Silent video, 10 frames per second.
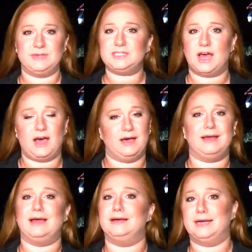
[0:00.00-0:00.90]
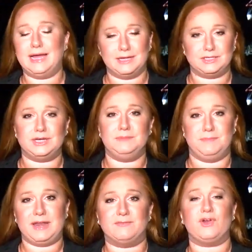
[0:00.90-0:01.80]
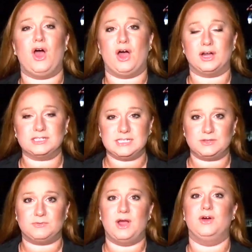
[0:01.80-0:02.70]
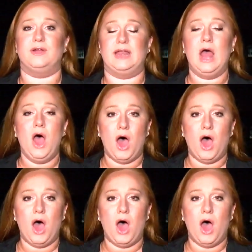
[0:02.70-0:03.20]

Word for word: we saw a good bit of cars in the road and